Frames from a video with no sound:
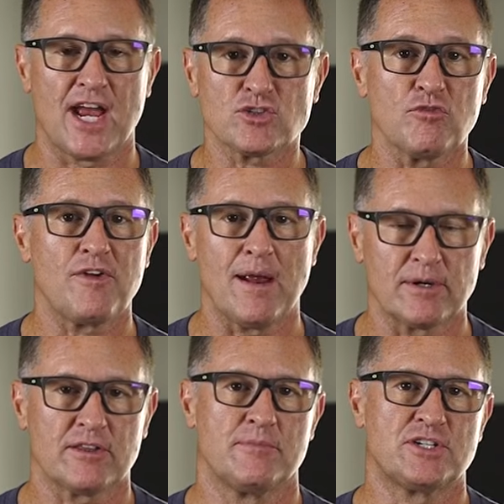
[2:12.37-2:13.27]
actual
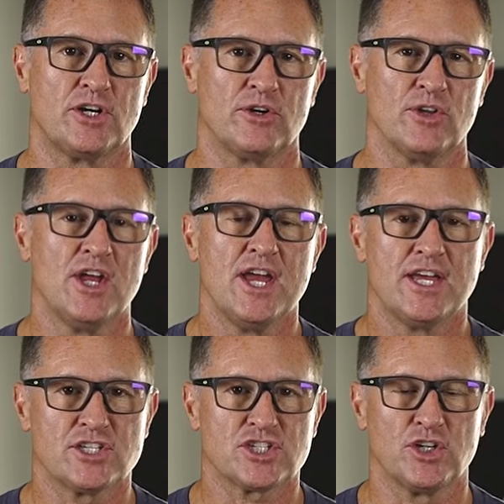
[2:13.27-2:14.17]
fabric of the material
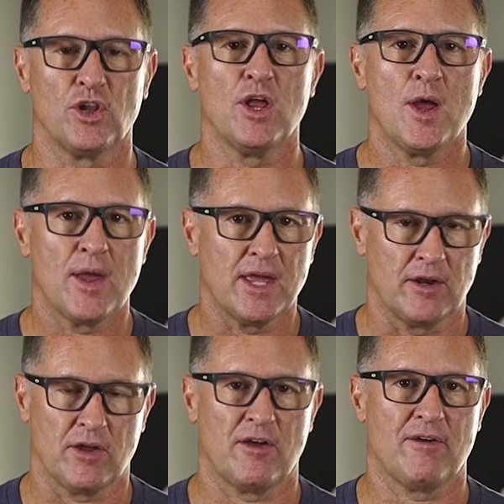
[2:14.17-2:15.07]
is still
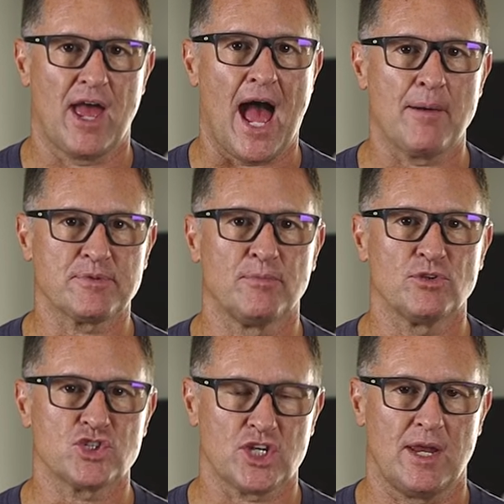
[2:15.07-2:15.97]
in
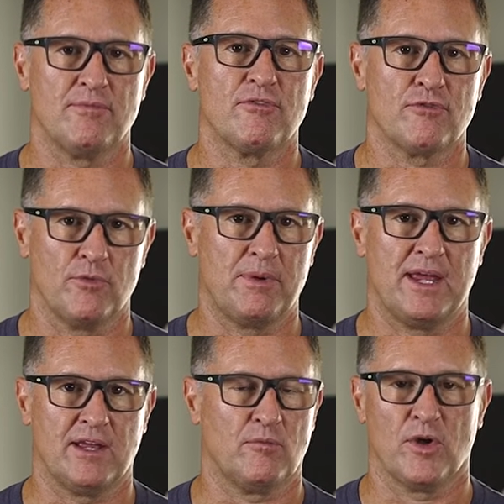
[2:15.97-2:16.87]
optimal shape for
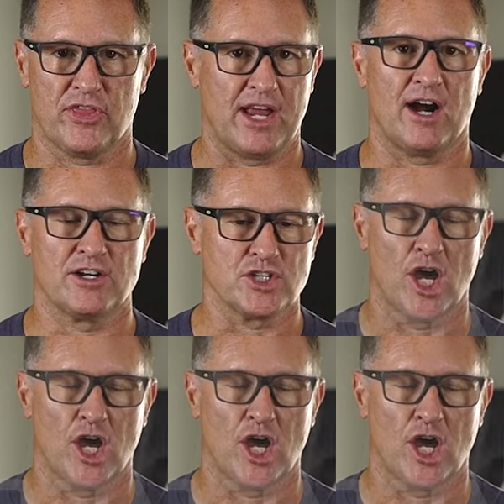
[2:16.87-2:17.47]
being what they are. It's